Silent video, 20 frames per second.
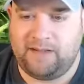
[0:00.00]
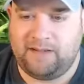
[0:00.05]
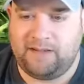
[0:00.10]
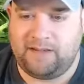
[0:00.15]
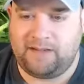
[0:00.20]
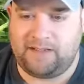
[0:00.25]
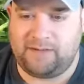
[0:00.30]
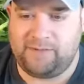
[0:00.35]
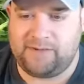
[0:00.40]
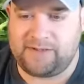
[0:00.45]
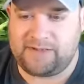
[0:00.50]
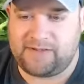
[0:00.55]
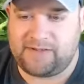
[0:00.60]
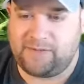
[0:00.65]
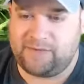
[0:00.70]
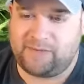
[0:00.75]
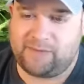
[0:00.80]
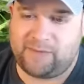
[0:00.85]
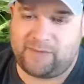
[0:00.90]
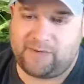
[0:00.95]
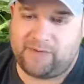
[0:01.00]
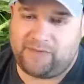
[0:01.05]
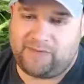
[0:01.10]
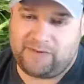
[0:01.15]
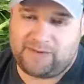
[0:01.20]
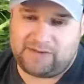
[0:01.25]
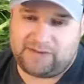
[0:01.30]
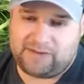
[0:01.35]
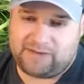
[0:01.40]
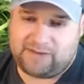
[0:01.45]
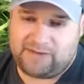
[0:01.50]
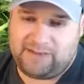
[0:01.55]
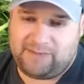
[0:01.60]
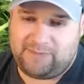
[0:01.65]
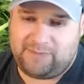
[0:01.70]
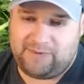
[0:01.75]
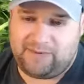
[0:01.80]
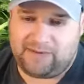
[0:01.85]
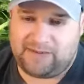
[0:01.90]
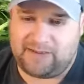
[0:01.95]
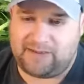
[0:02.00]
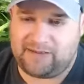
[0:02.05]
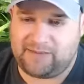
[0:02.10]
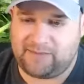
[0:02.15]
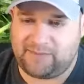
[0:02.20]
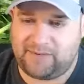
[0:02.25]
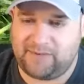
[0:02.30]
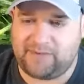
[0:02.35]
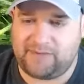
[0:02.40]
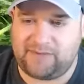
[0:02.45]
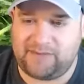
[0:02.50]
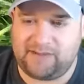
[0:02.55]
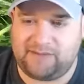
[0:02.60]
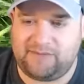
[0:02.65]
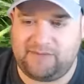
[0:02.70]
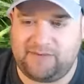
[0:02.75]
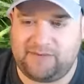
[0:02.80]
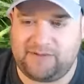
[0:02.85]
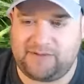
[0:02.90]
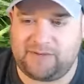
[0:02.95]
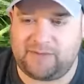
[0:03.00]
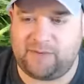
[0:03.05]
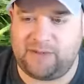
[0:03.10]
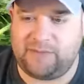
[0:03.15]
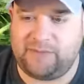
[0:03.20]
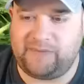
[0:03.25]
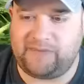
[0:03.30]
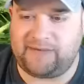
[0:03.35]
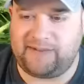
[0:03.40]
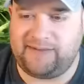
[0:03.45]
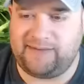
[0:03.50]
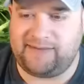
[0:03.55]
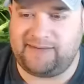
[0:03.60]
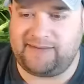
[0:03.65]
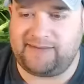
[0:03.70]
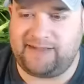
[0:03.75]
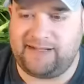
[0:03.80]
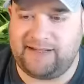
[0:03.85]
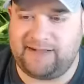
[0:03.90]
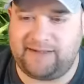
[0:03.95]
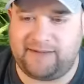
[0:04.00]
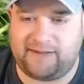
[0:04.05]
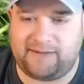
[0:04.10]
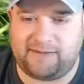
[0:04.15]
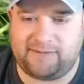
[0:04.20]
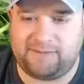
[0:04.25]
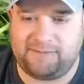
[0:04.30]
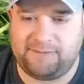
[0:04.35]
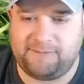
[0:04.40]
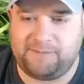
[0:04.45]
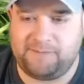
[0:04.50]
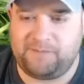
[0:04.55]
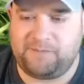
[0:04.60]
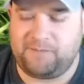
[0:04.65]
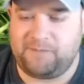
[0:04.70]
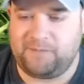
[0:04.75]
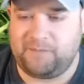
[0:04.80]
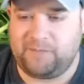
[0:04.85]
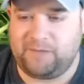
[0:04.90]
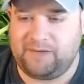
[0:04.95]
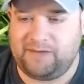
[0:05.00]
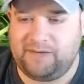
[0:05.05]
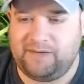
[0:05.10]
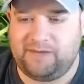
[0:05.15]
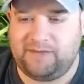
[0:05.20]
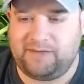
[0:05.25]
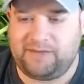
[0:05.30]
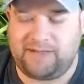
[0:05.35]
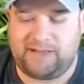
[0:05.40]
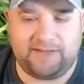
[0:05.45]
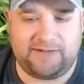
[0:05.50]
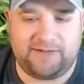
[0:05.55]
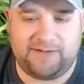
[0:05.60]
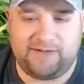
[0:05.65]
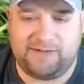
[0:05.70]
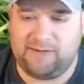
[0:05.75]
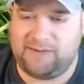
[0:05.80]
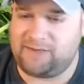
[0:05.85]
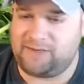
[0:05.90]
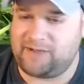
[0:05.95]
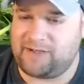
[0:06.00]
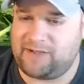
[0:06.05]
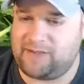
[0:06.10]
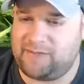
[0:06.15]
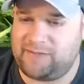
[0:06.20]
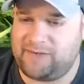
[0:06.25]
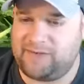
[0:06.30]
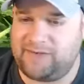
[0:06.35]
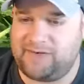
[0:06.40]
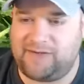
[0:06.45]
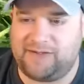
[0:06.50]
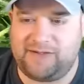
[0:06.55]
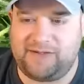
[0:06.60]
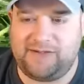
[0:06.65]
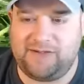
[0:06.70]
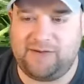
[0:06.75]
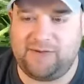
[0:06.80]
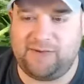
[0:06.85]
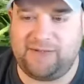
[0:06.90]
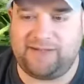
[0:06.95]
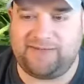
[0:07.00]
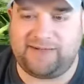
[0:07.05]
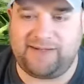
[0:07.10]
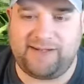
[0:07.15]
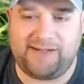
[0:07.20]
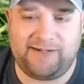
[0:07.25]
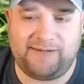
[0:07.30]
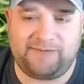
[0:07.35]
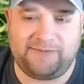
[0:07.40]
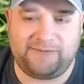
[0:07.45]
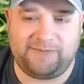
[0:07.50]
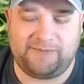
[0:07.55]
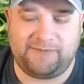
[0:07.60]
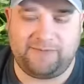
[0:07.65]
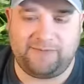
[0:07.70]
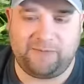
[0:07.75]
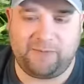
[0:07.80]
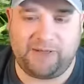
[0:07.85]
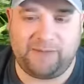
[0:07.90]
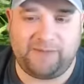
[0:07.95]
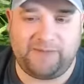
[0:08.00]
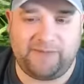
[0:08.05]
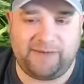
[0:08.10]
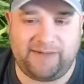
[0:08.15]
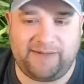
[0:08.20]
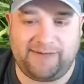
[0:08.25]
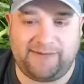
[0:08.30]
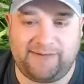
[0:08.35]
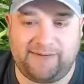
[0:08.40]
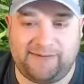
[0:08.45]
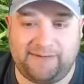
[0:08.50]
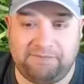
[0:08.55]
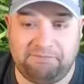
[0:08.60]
I wish there was more fish keeping expos and fish websites in Canada. Can't you come to the USA websites?